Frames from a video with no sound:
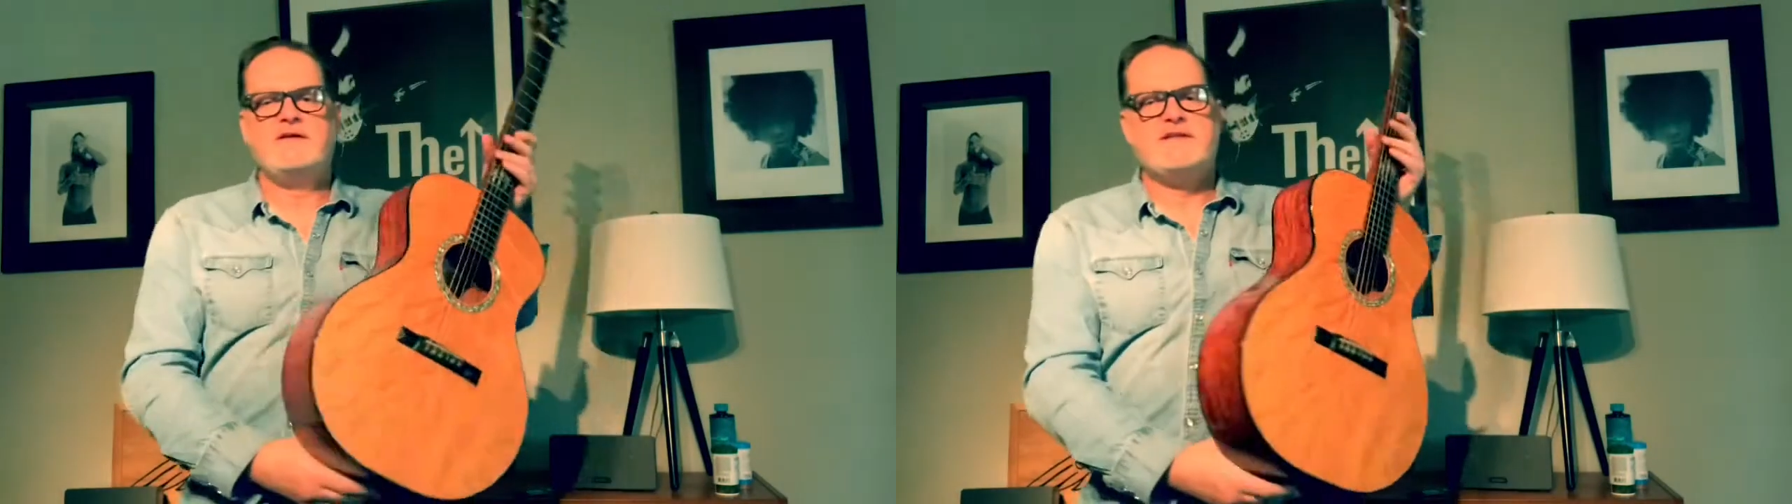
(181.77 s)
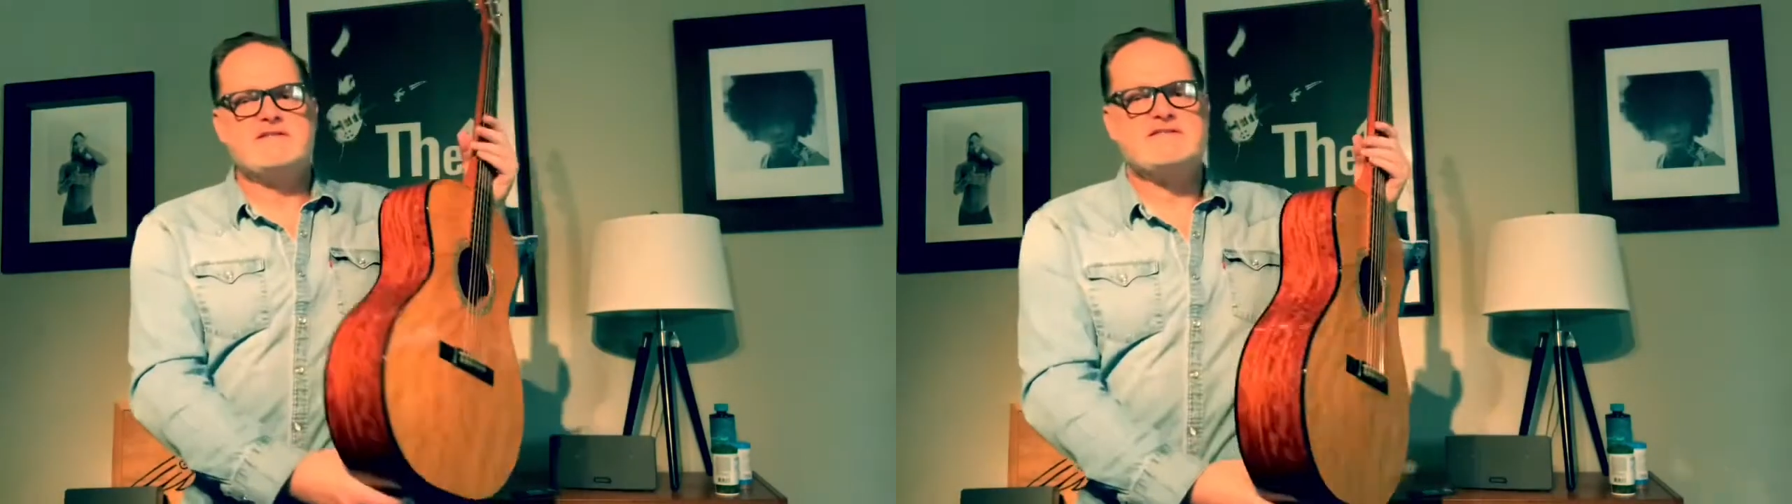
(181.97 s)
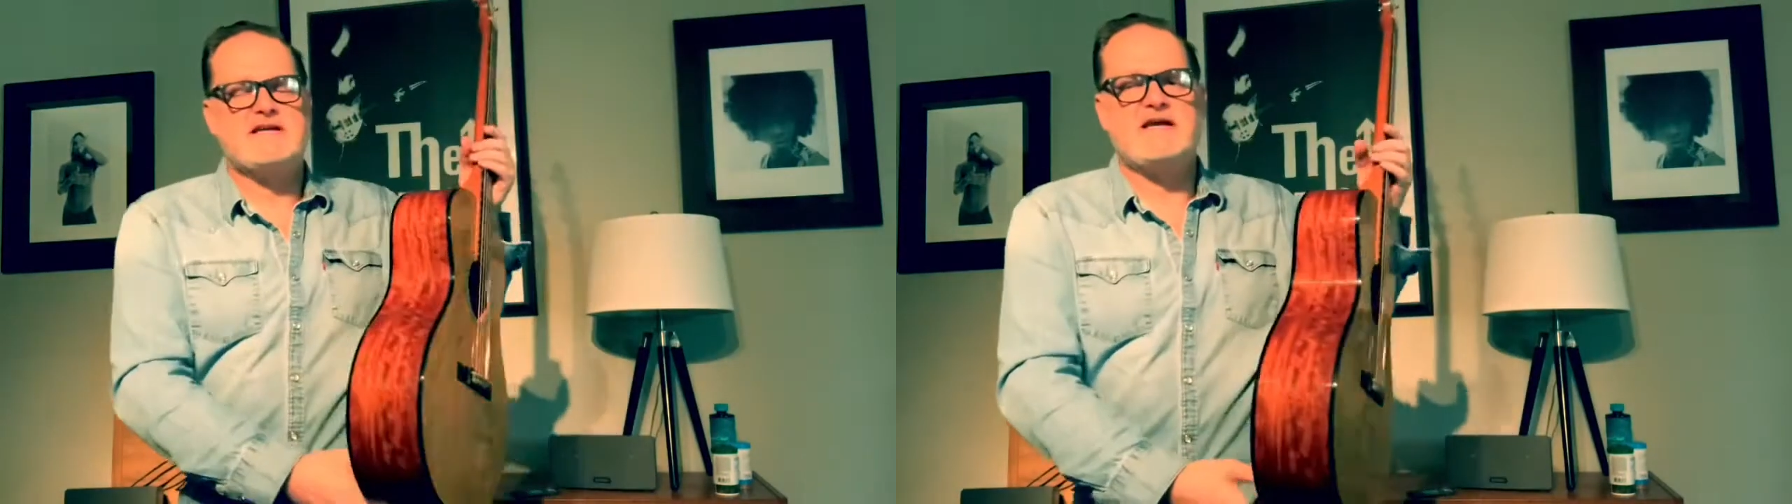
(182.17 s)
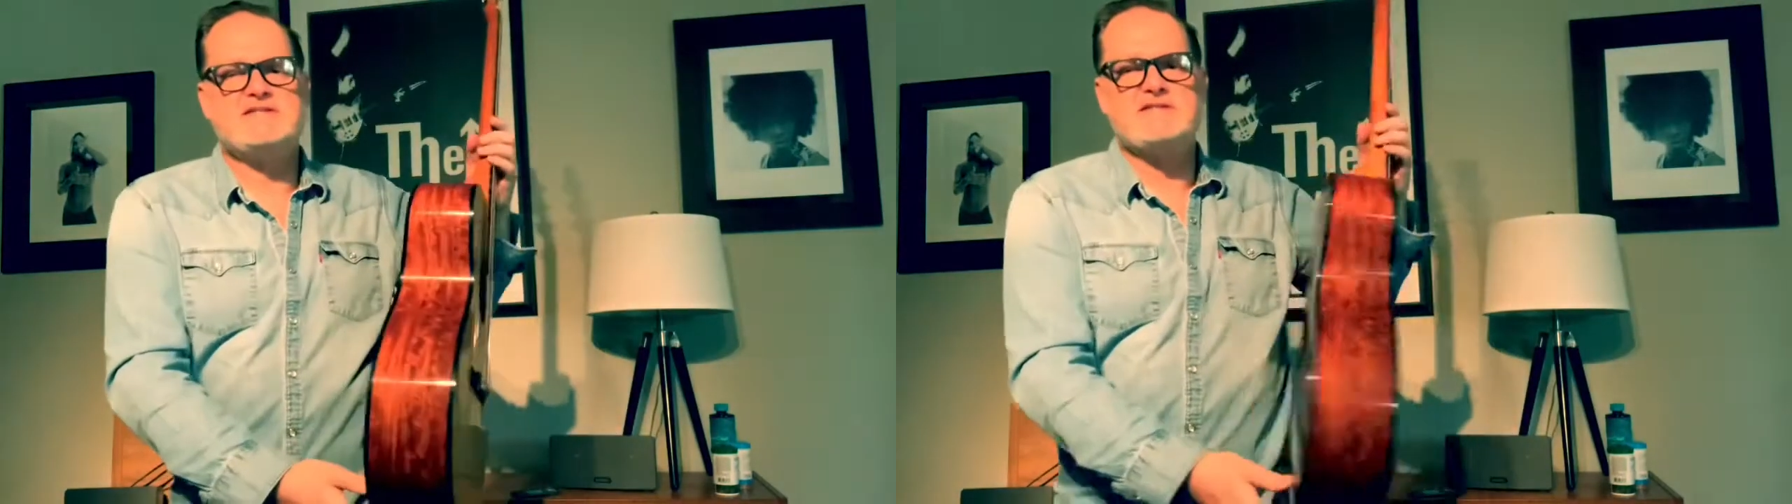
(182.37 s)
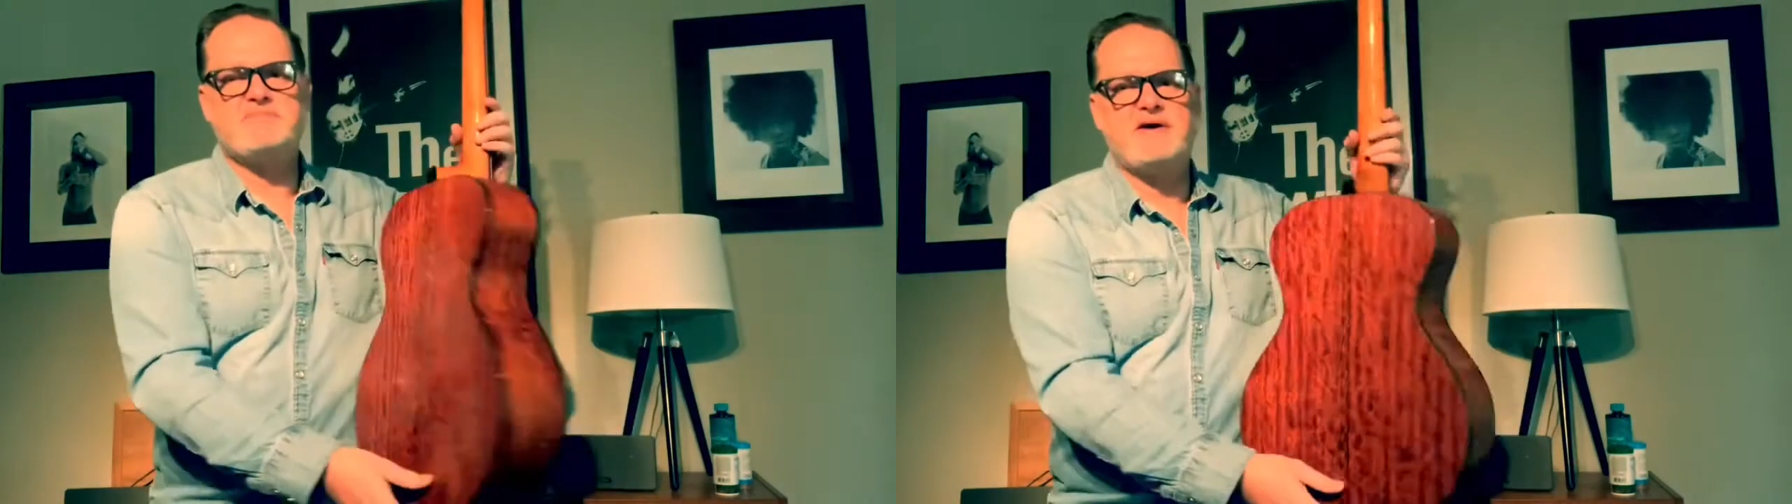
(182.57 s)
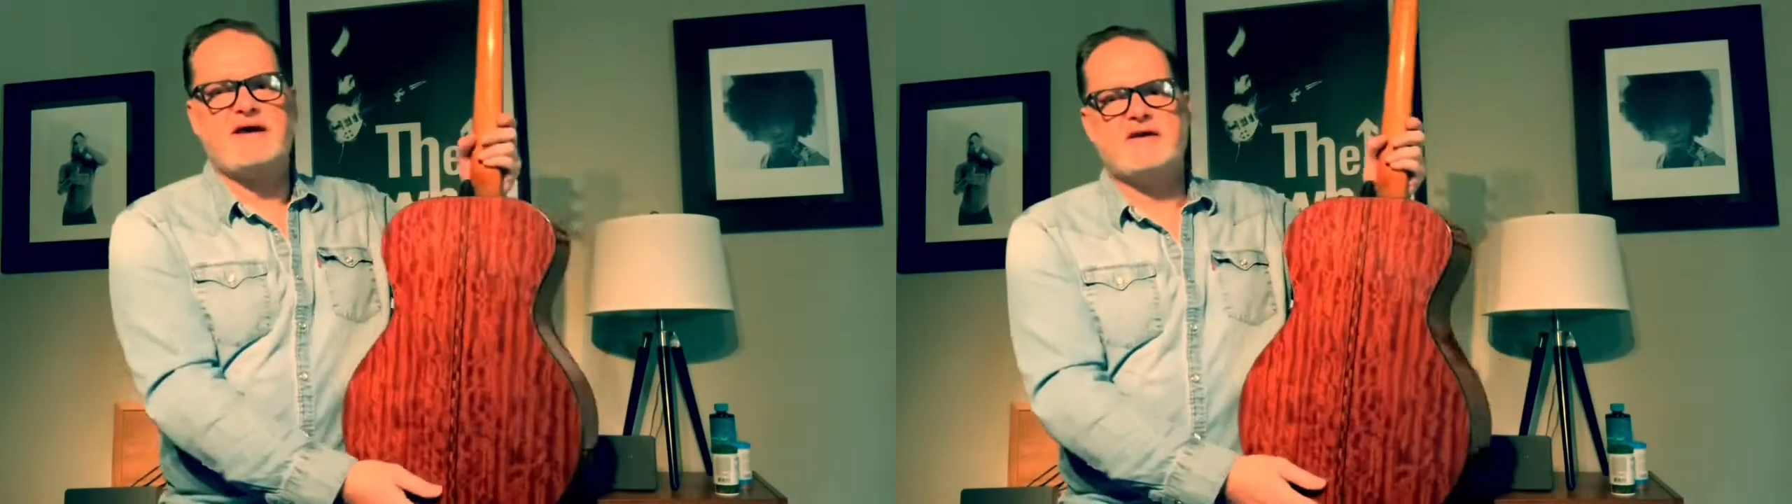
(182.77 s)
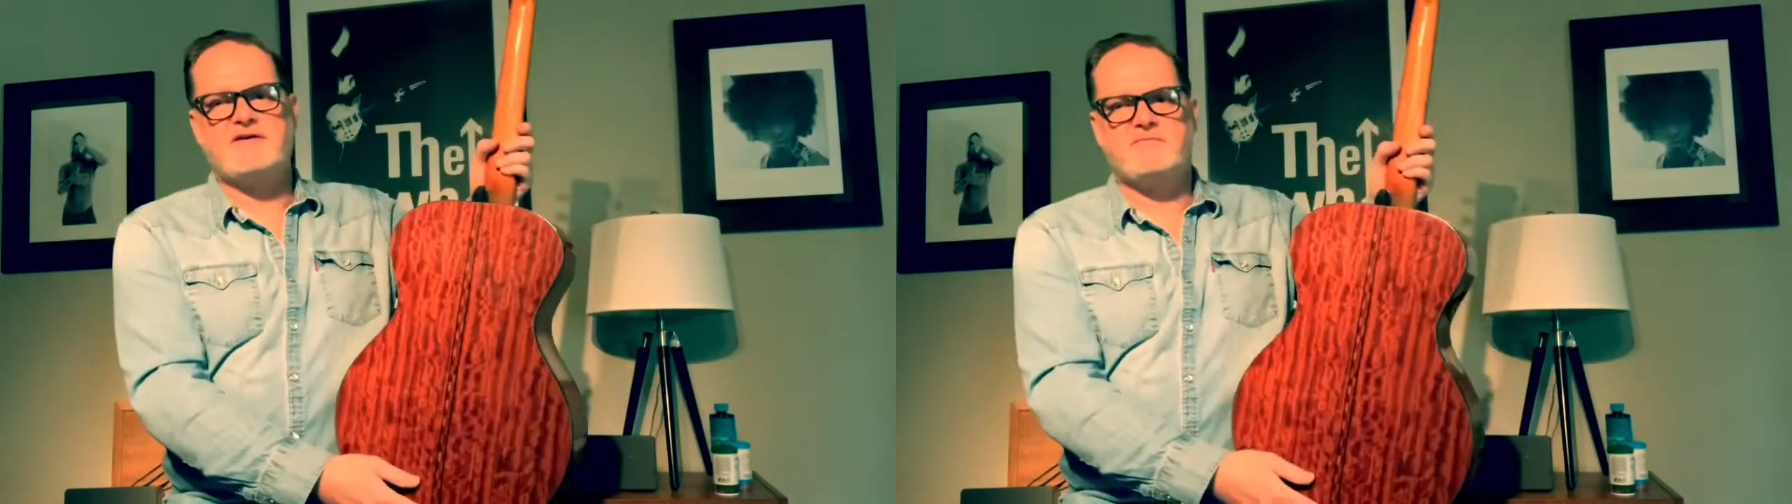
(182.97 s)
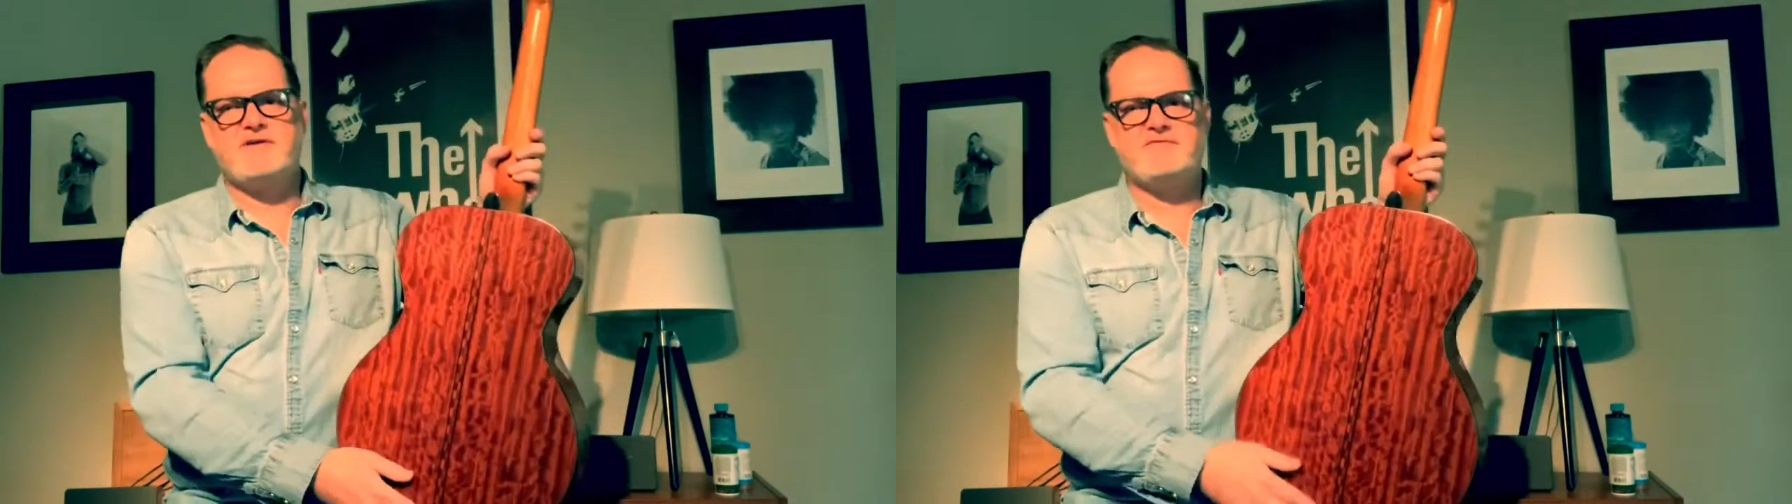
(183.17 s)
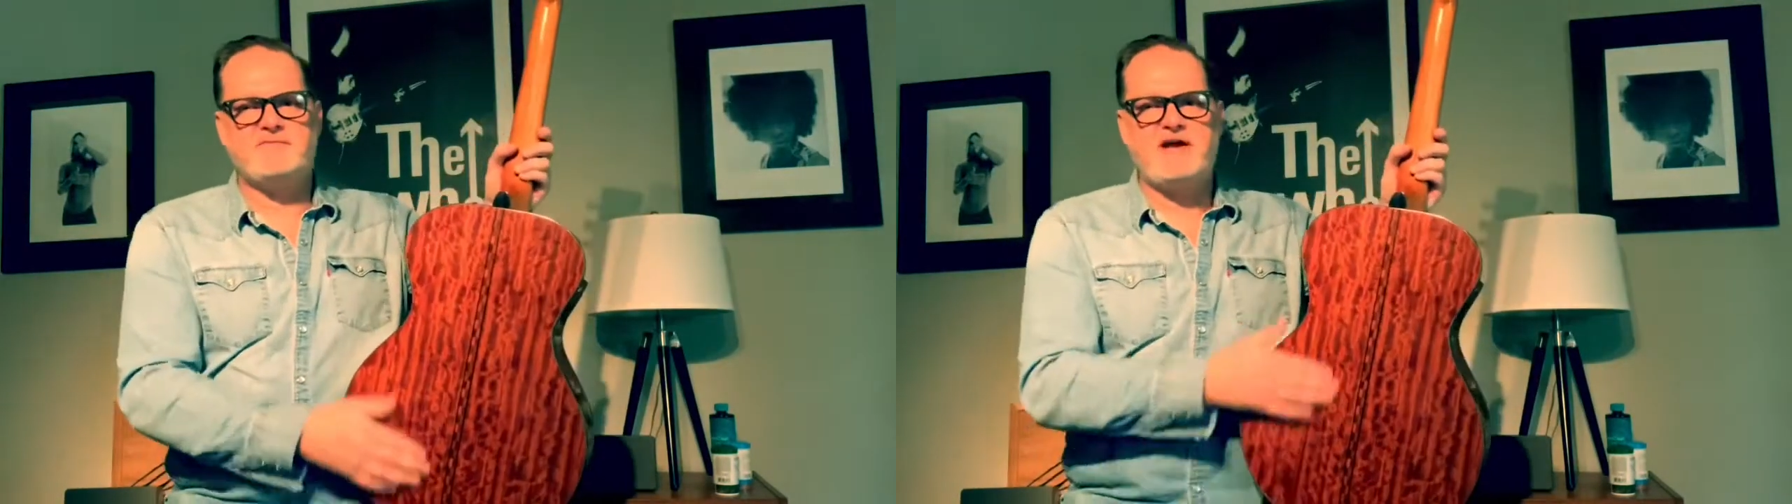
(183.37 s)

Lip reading: The sides and the back are made from